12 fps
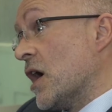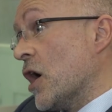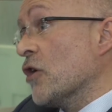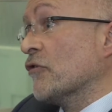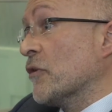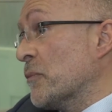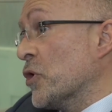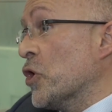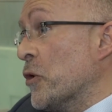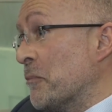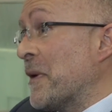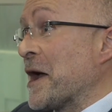
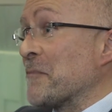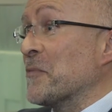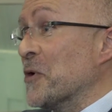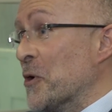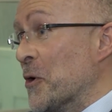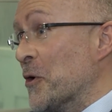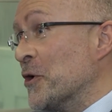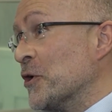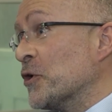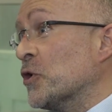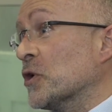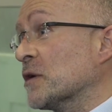overbore, backbore,
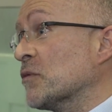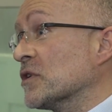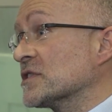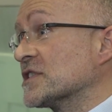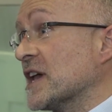all in one